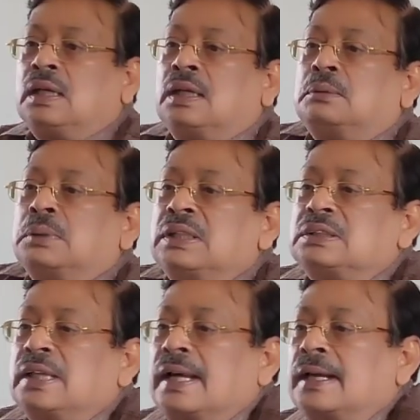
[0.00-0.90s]
It
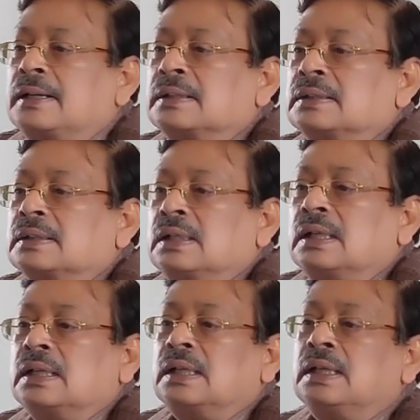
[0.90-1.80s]
means that
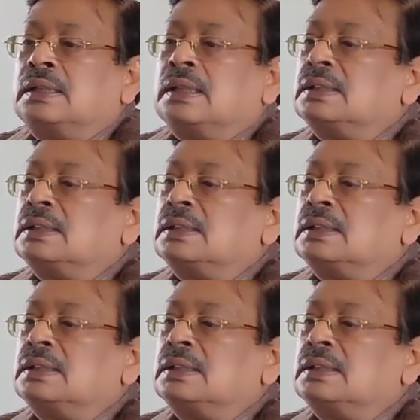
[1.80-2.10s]
it